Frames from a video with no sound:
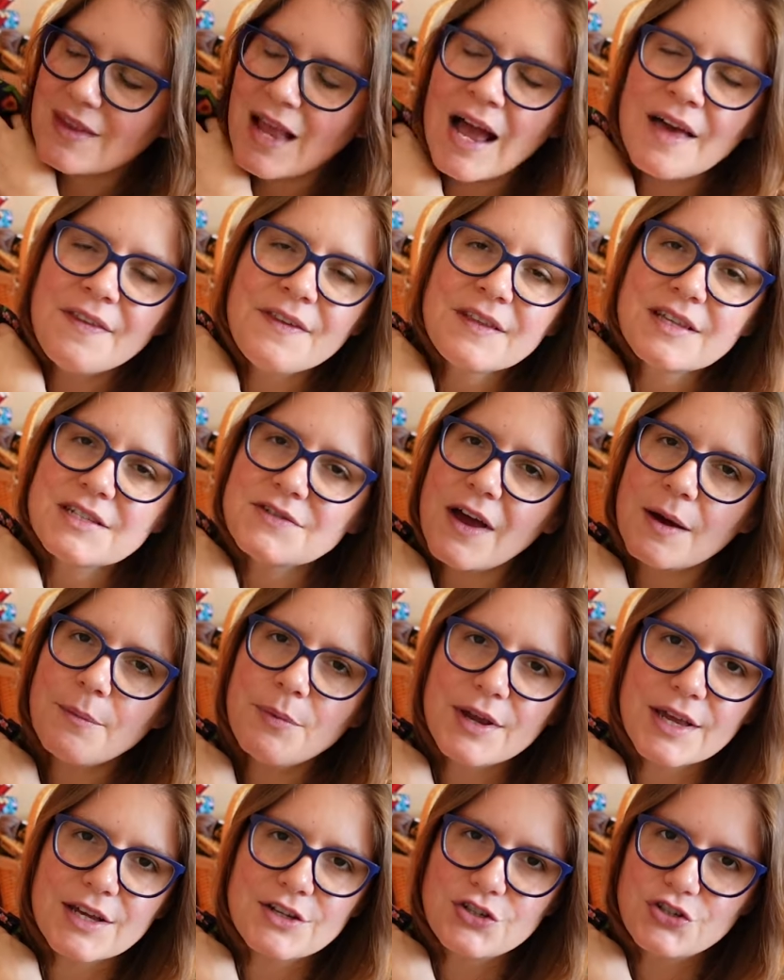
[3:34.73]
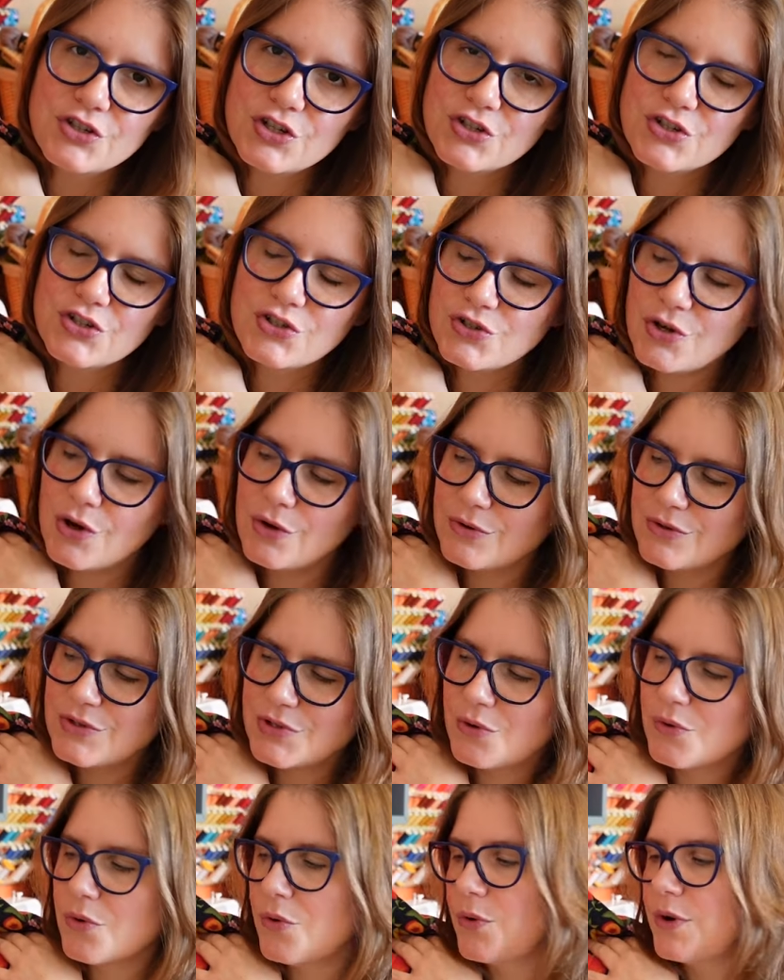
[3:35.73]
I think this fabric is just so,
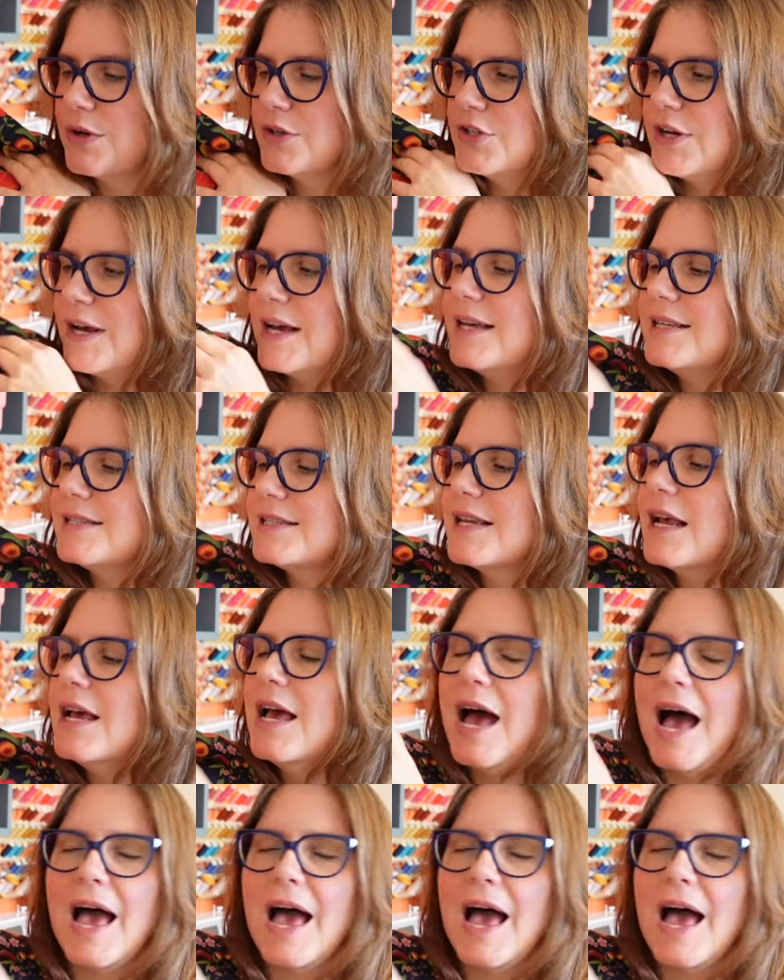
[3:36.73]
so gorgeous.